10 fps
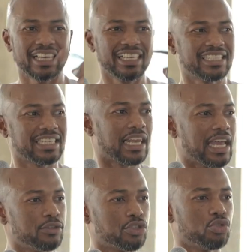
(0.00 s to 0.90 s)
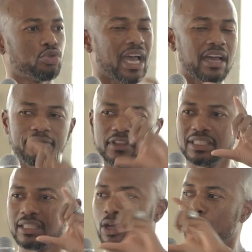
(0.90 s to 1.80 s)
at least allows you to have
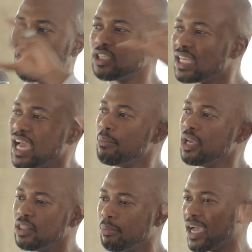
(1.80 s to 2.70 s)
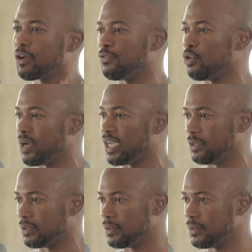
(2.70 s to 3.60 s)
this thing called time in the back of your mind.